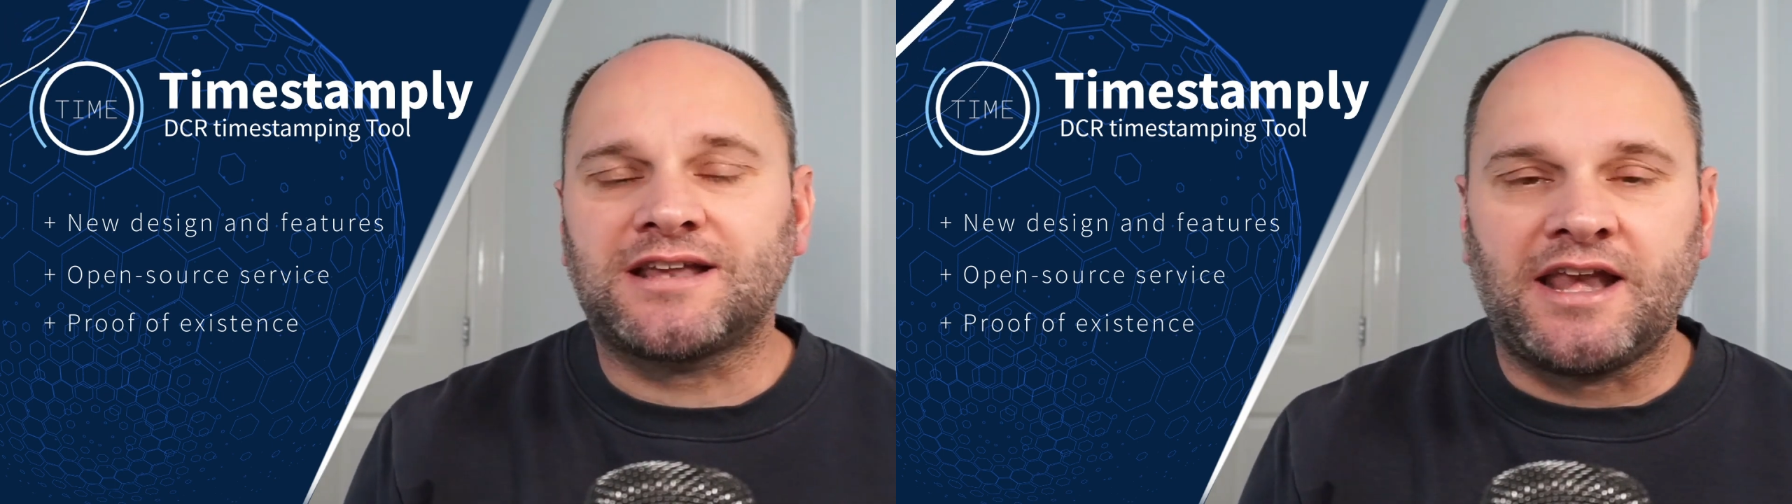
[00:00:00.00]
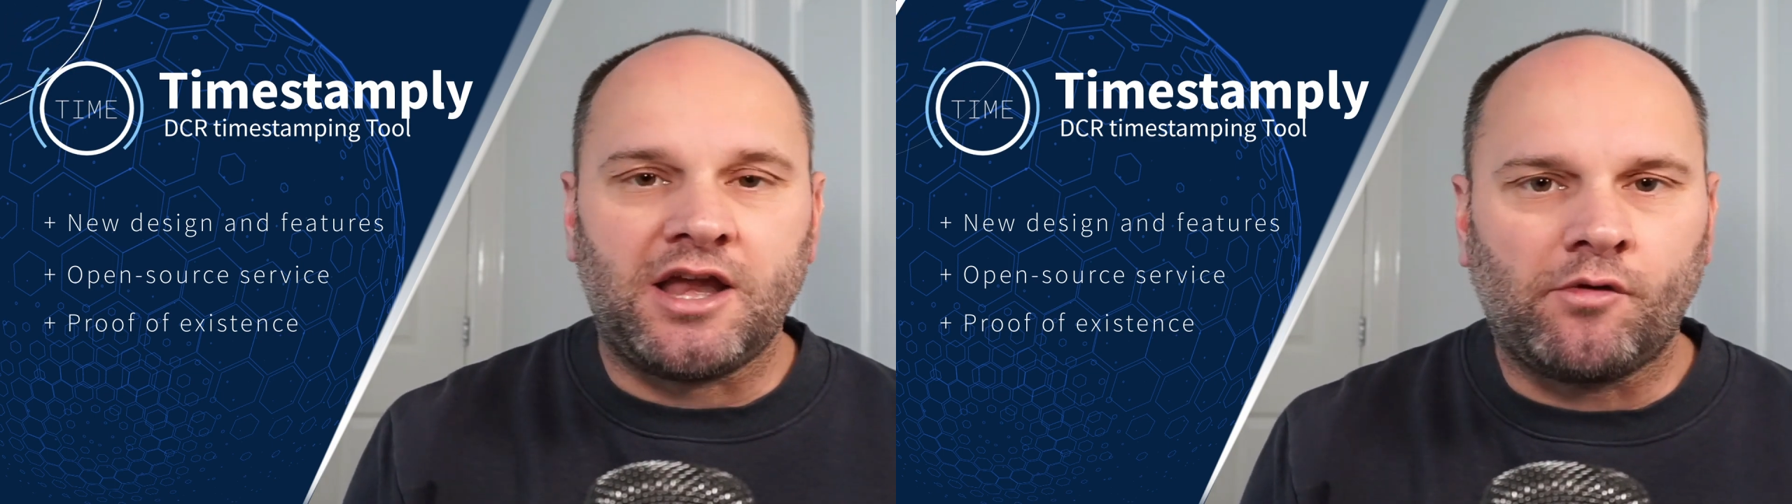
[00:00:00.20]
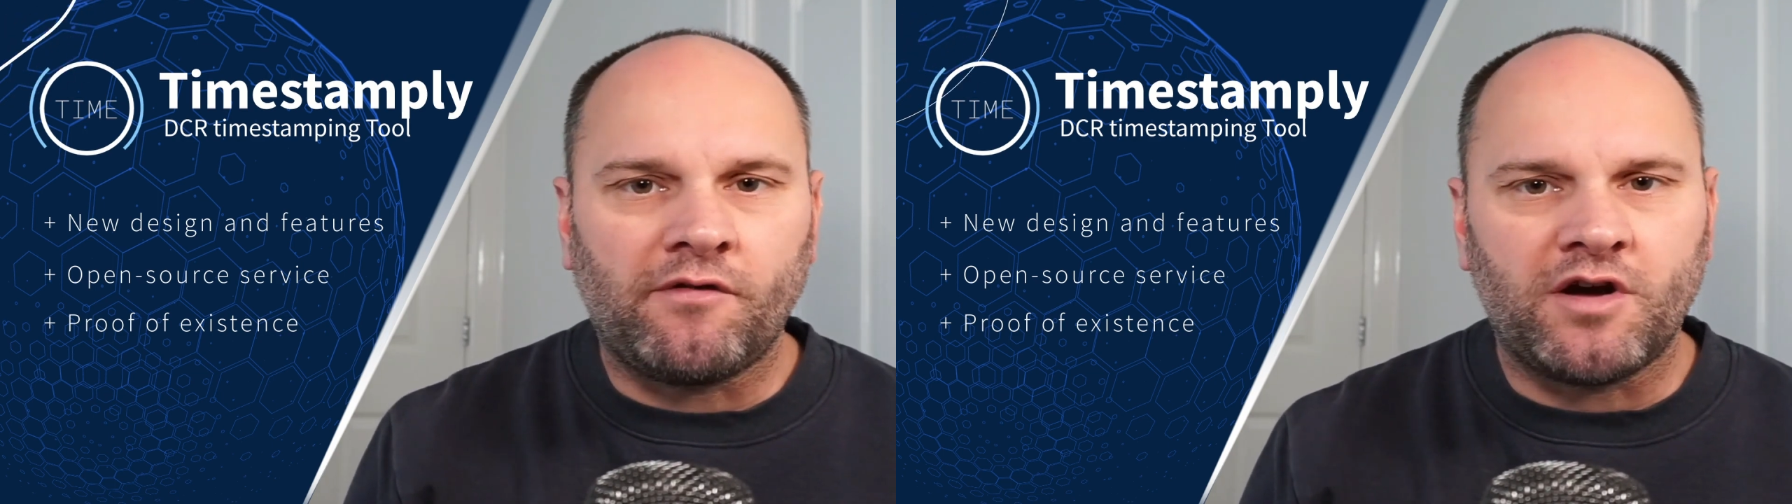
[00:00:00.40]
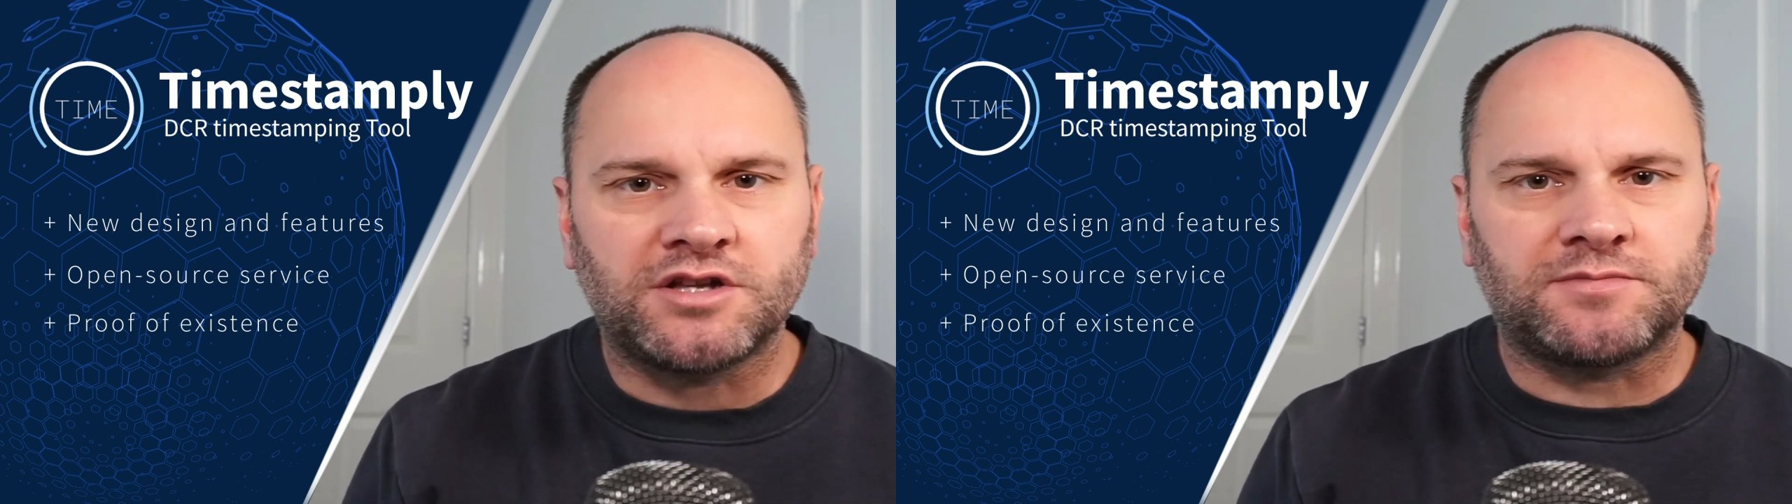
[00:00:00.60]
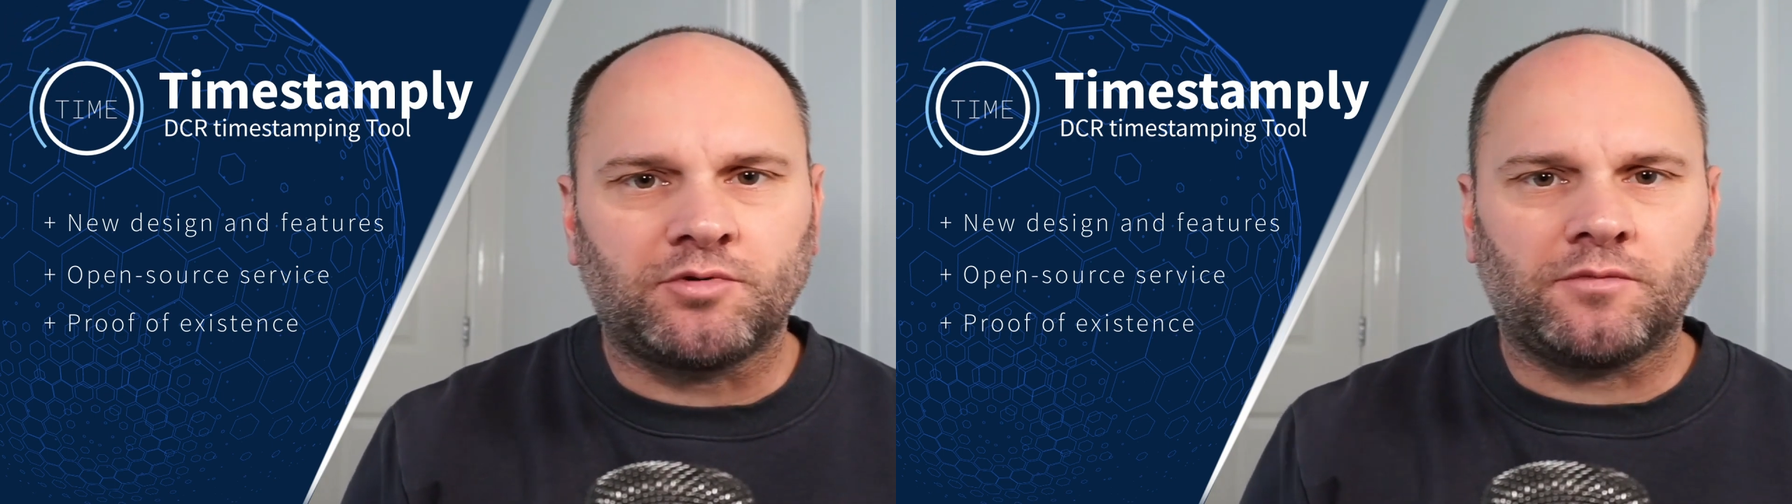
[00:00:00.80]
and
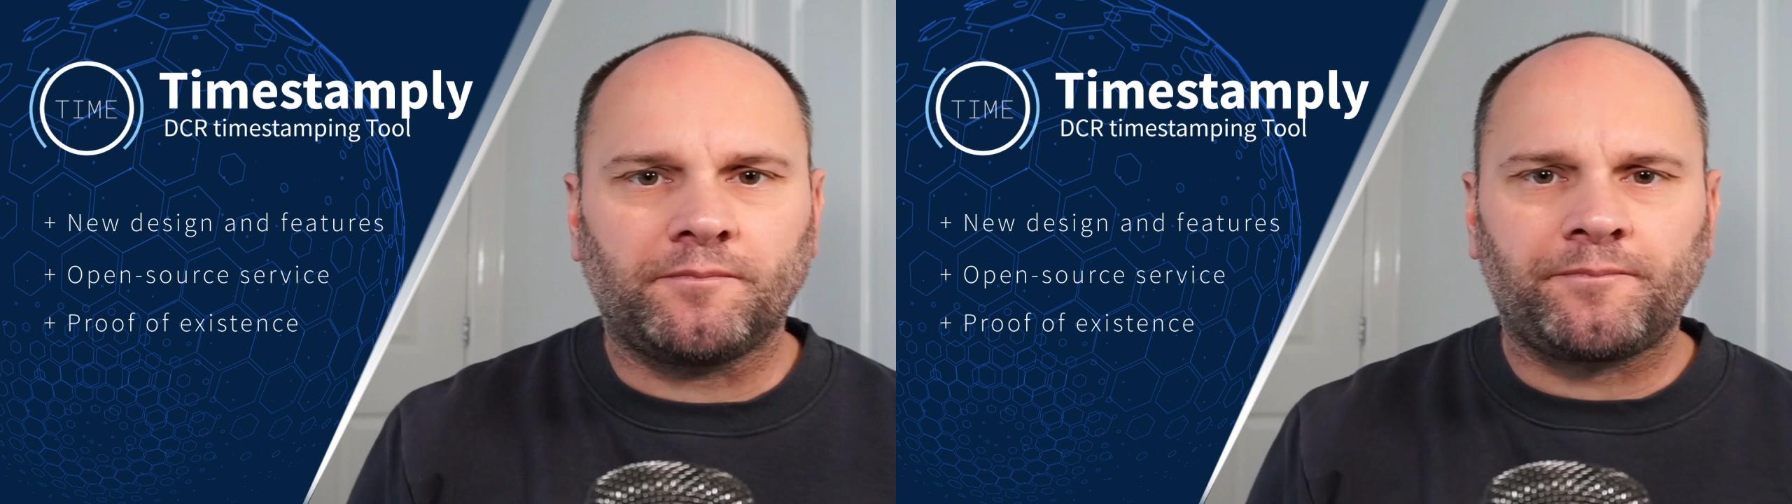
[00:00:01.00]
irreversible.